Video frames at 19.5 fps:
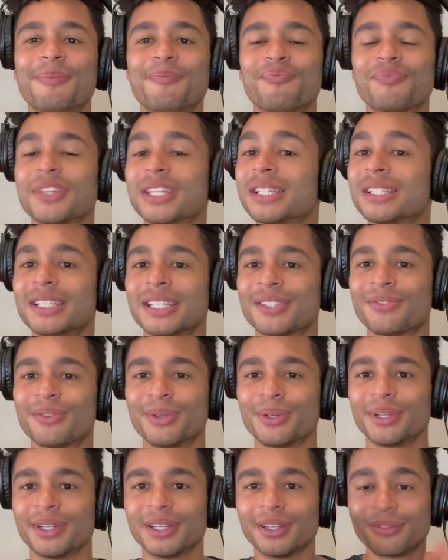This is just
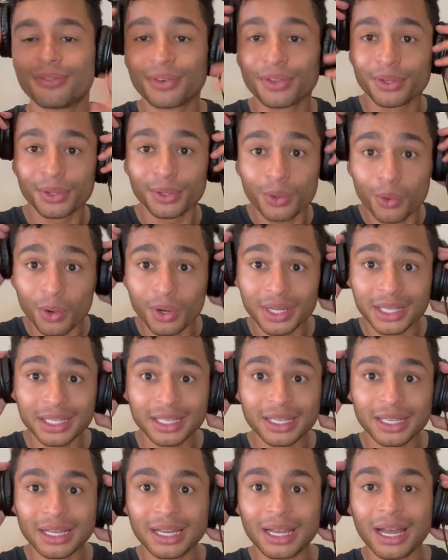for the
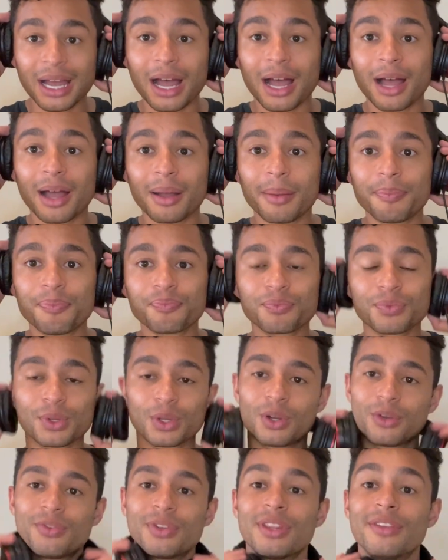recording
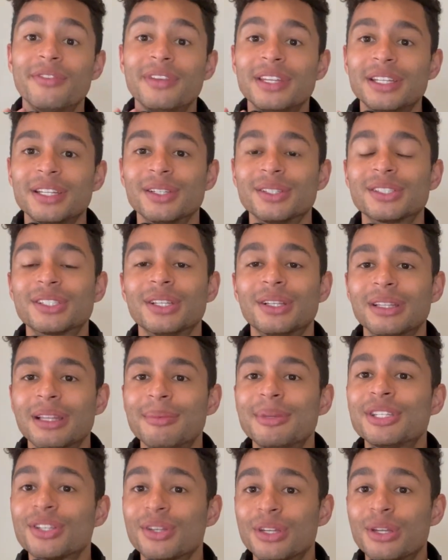or for the video. So let
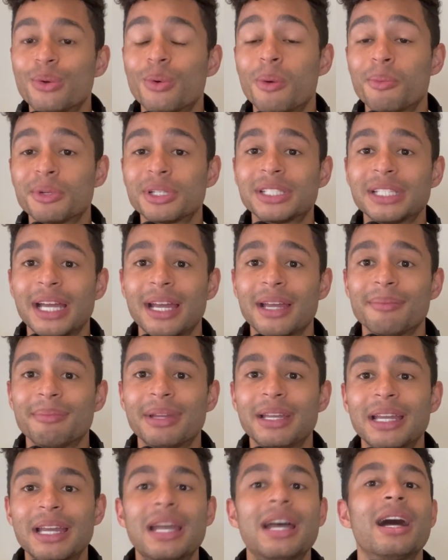me show you one more time.
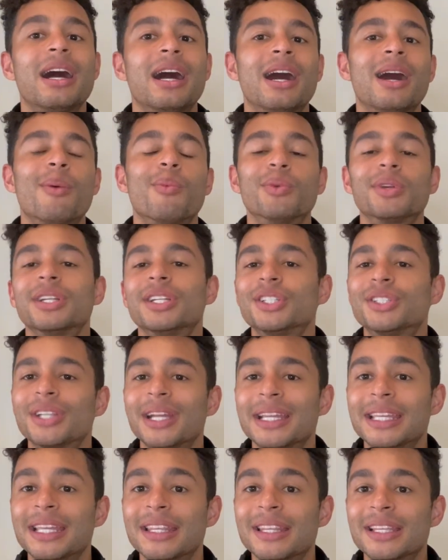We're gonna try
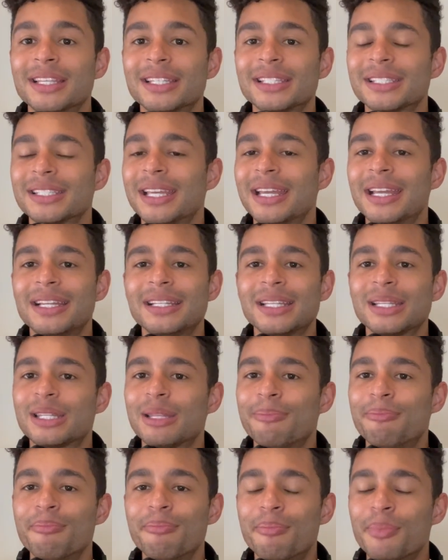and get this just
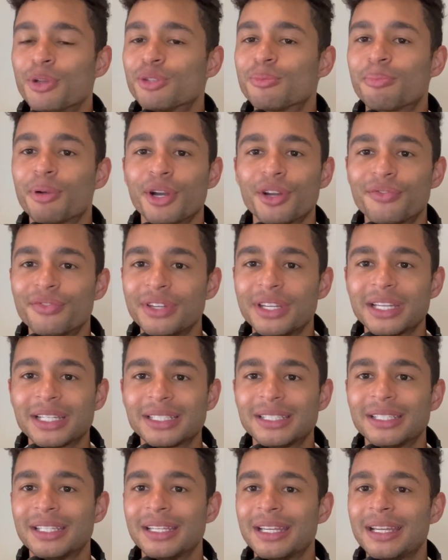the most
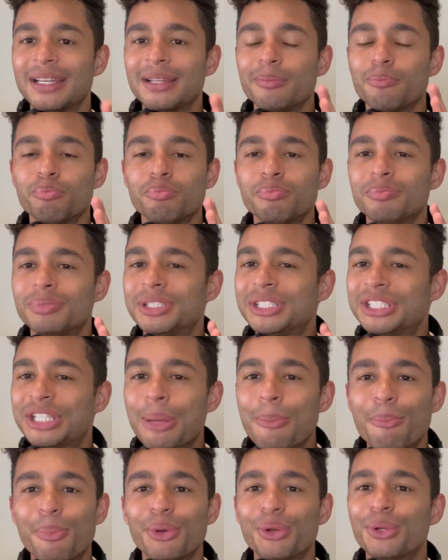perfect,
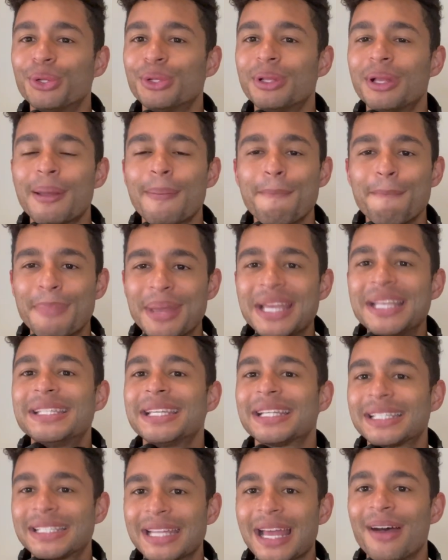simple,
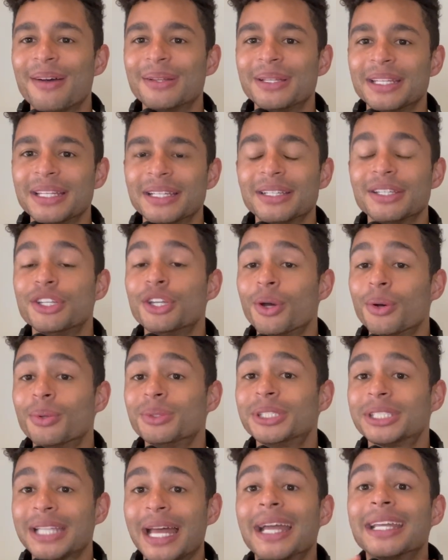basic sounding
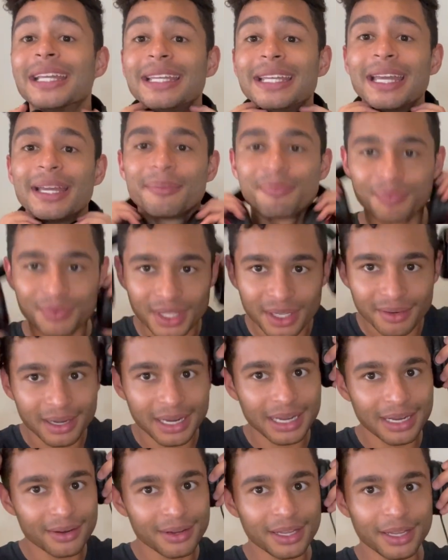notes I can get. All
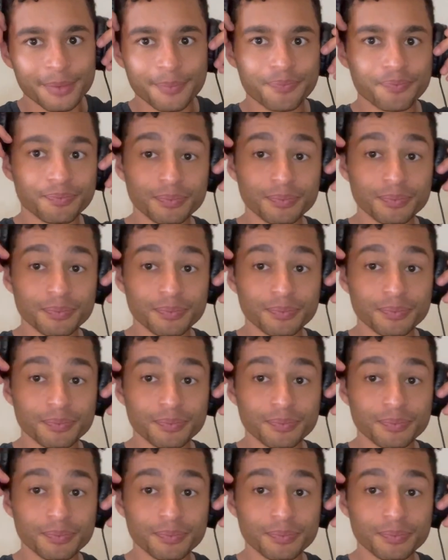right, here we go.